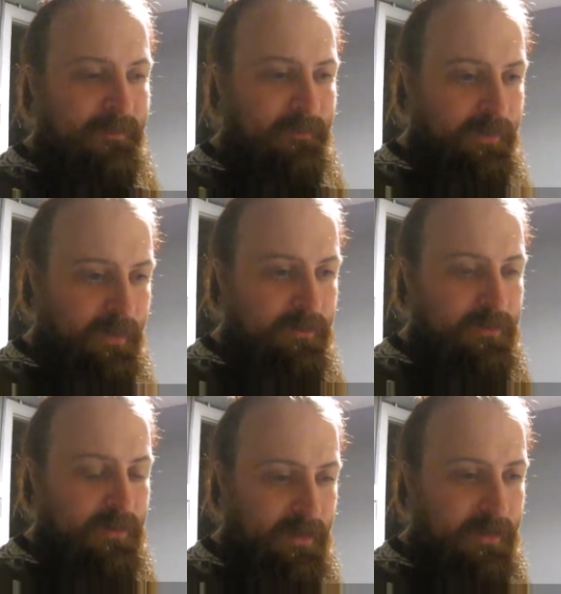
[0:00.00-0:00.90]
But those
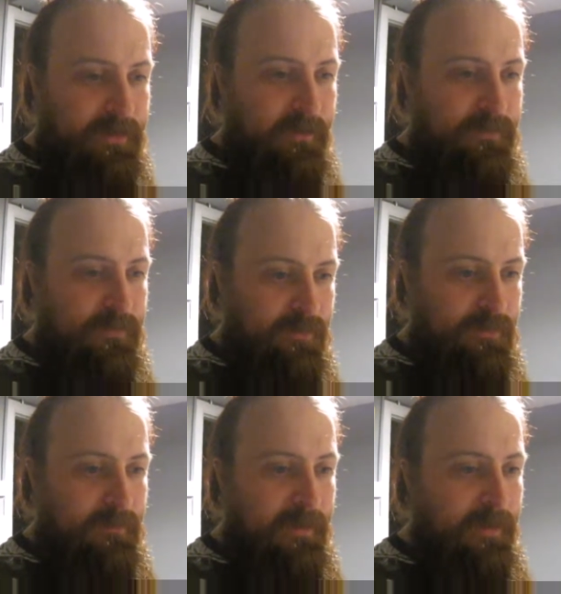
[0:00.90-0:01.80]
exciting times are soon
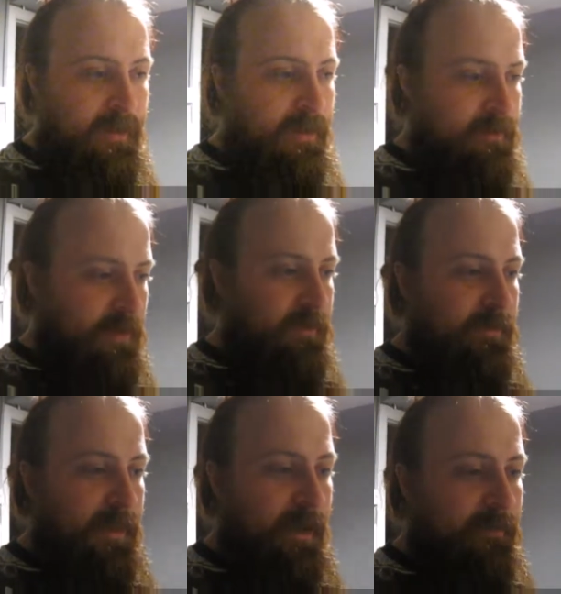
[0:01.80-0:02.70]
to be
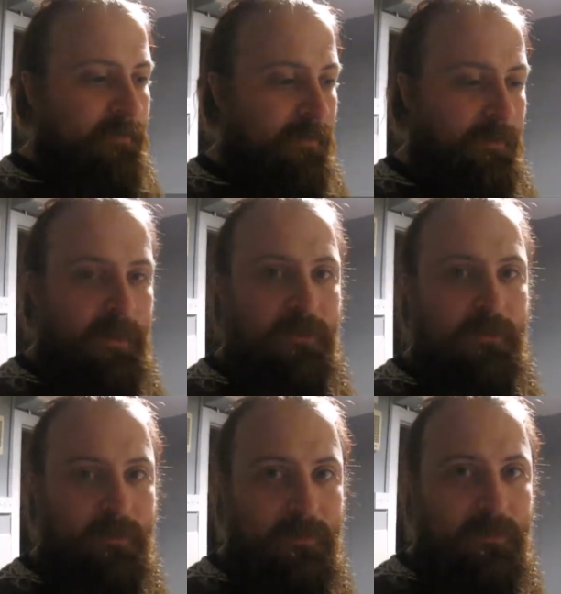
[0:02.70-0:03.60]
dulled down and very
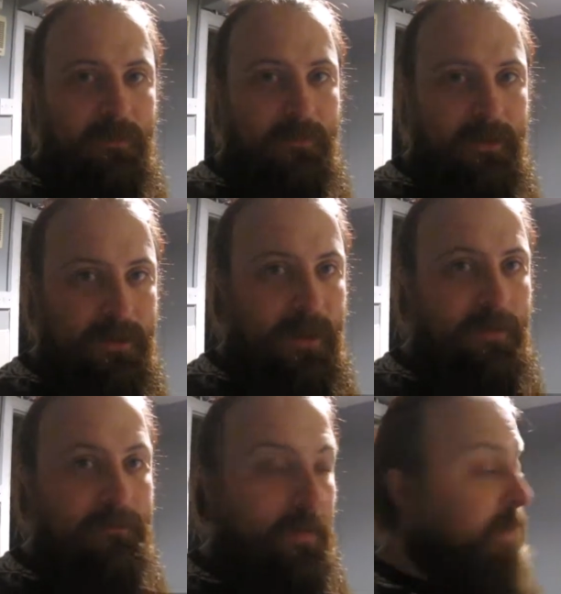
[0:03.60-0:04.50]
normal and
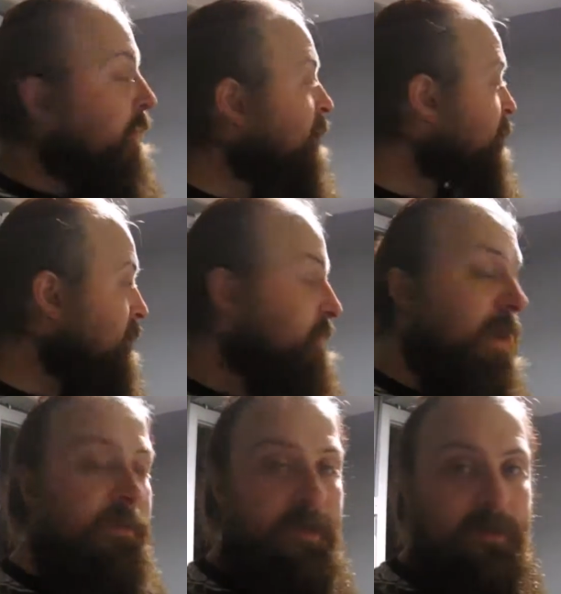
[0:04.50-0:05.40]
mundane by us
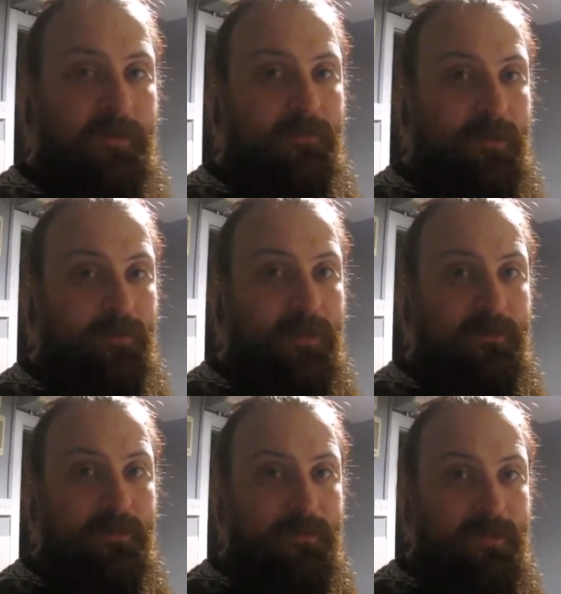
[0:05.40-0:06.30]
having a fridge
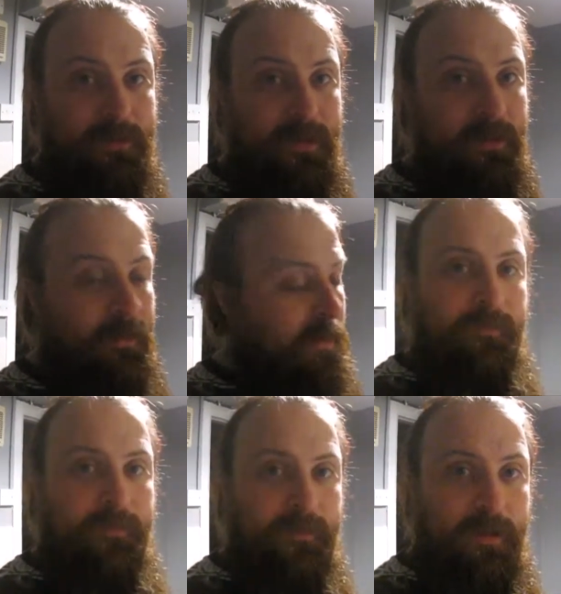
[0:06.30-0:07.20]
freezer and a washing machine.
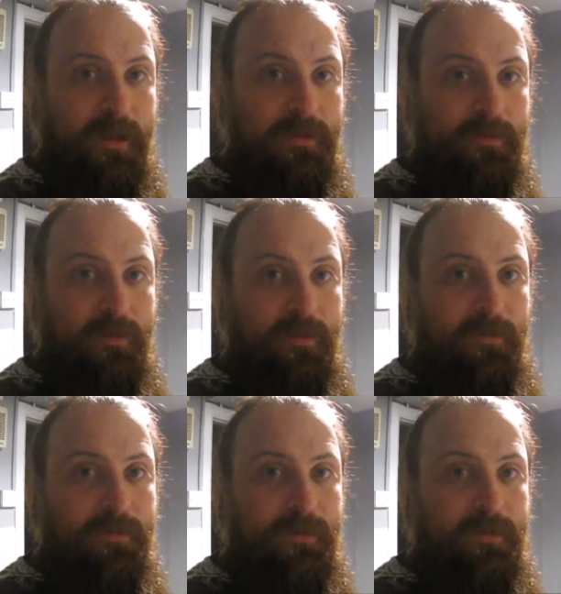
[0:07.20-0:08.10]
That's what
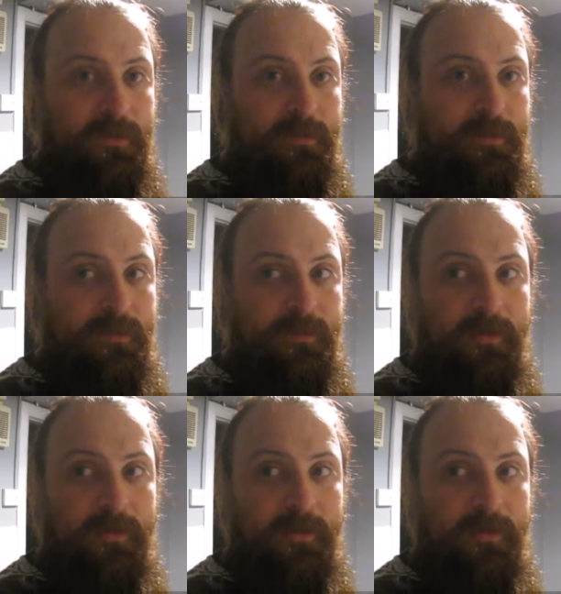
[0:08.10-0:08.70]
constitutes